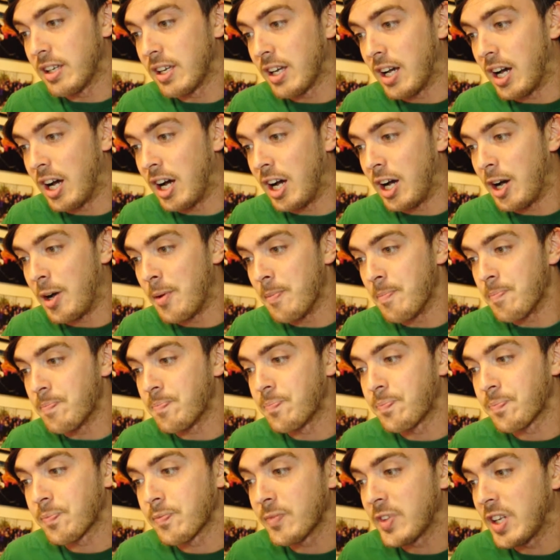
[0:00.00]
And
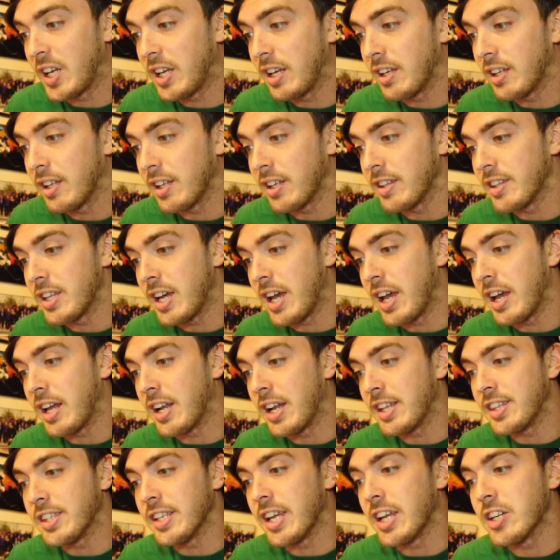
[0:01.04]
then
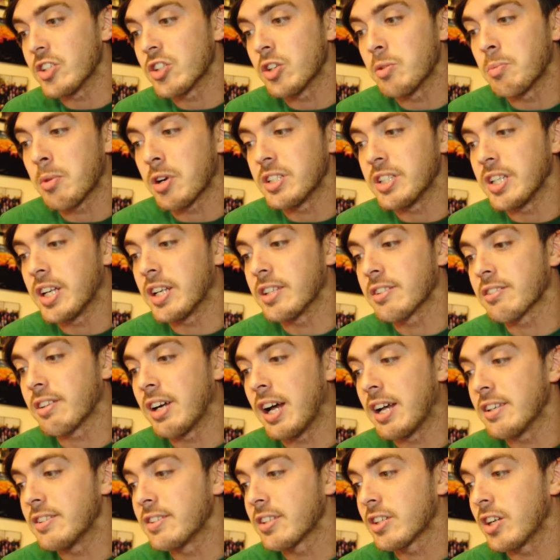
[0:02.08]
at the Adrian Martinez
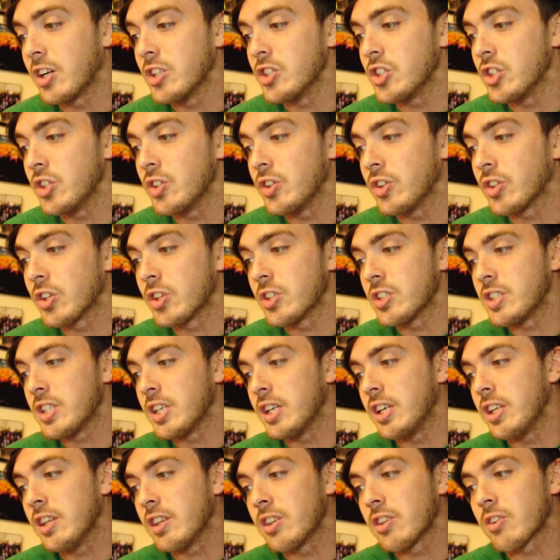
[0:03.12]
Classic on June
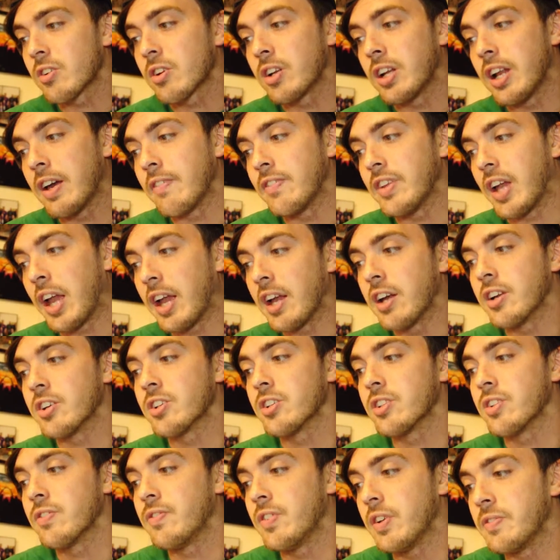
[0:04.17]
13th, we're going to have the
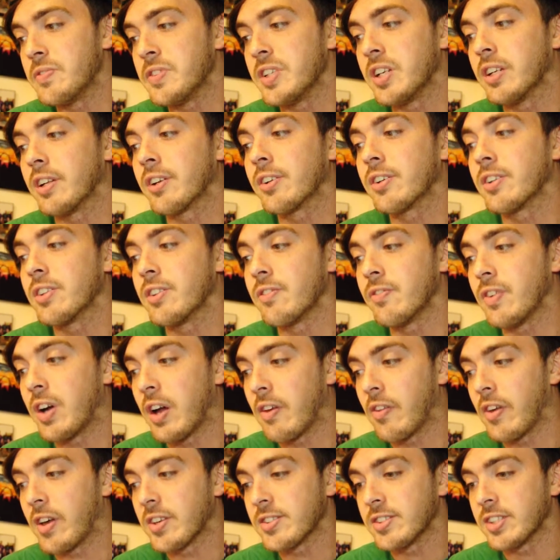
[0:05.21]
800, the 1500, and the
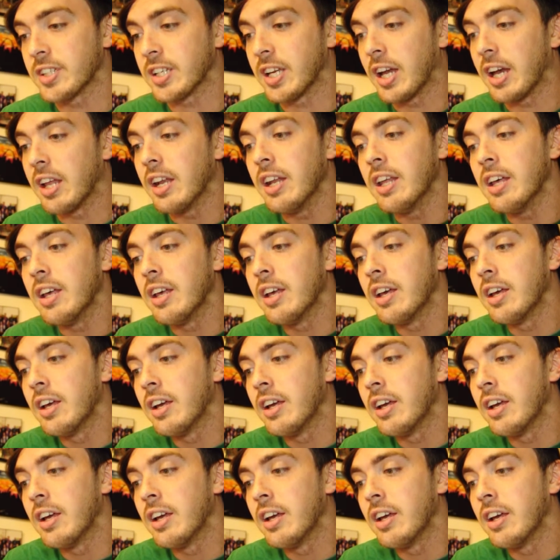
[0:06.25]
5,000 again.